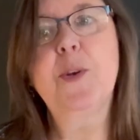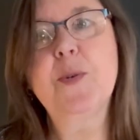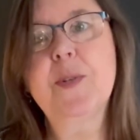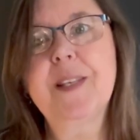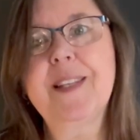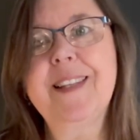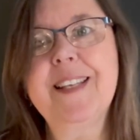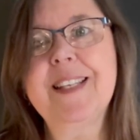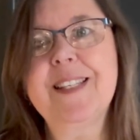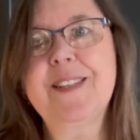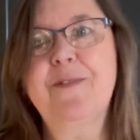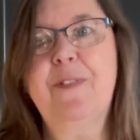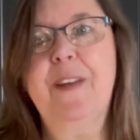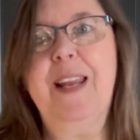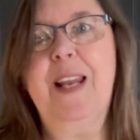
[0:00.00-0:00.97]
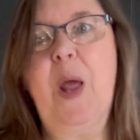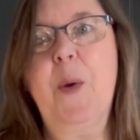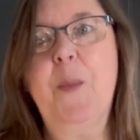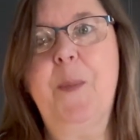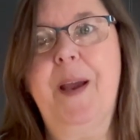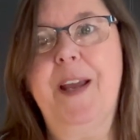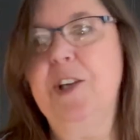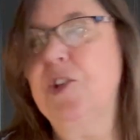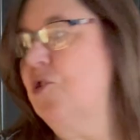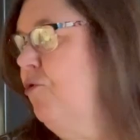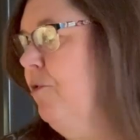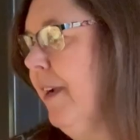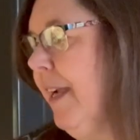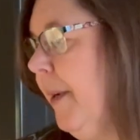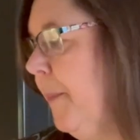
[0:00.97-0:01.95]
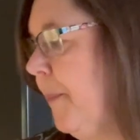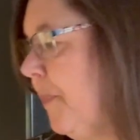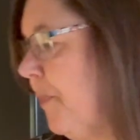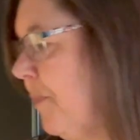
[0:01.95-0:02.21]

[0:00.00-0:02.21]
using this phyllo pastry,